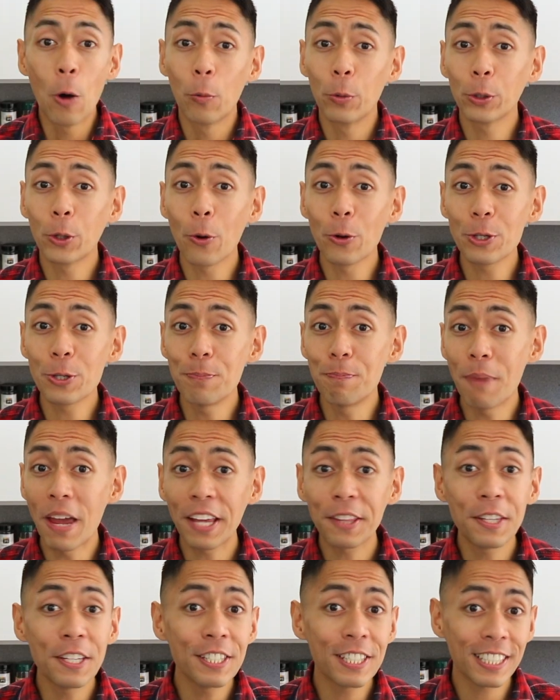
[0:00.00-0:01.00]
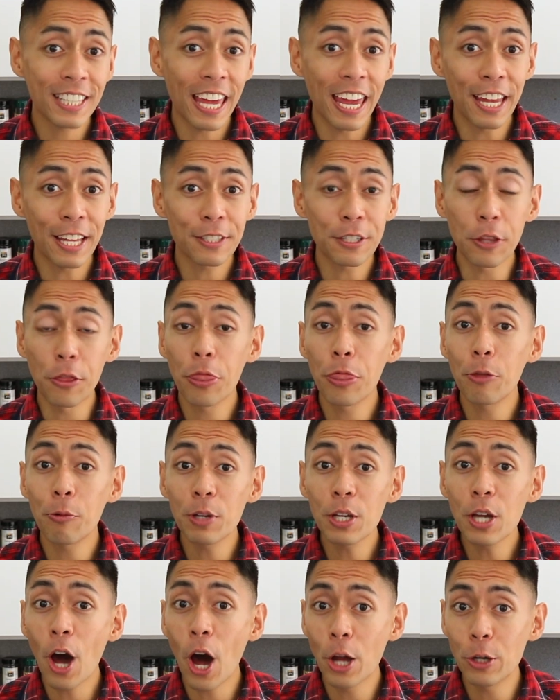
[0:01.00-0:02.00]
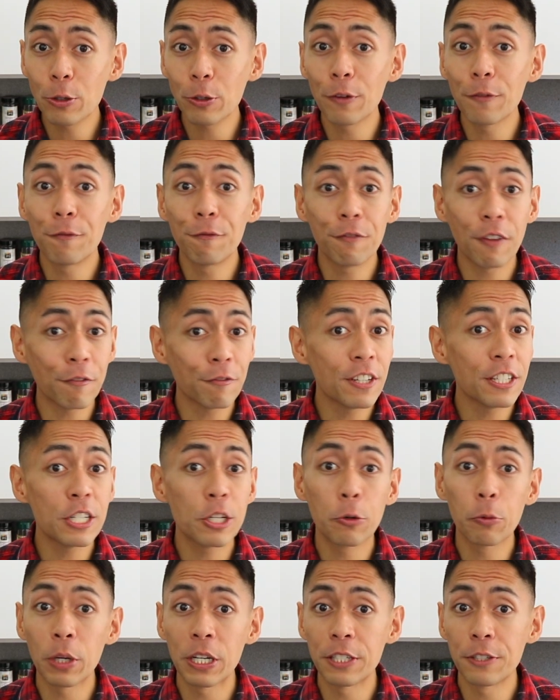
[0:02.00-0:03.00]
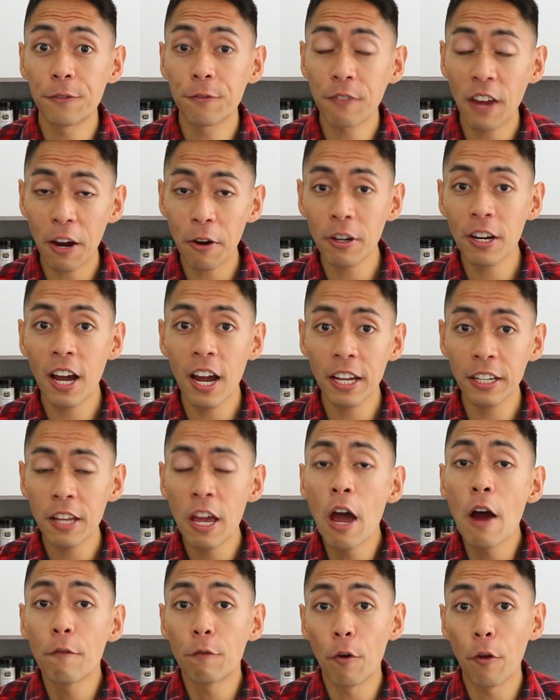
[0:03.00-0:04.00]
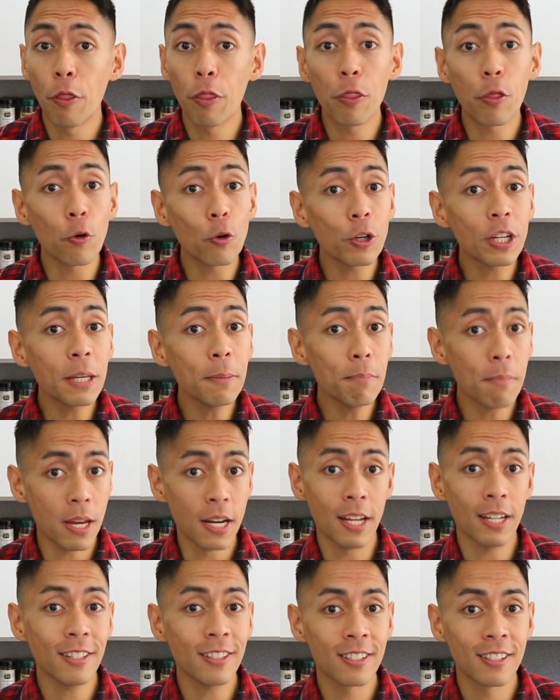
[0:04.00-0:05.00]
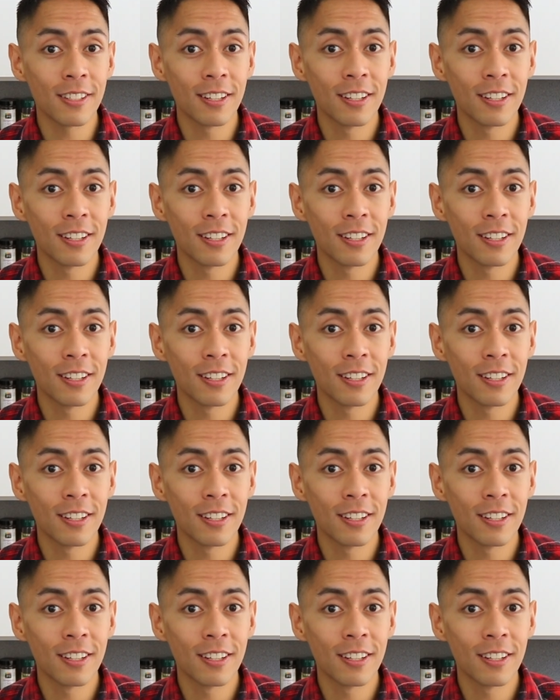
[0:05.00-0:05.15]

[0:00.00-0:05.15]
We're going to bake these cakes at 350 degrees Fahrenheit for 30 minutes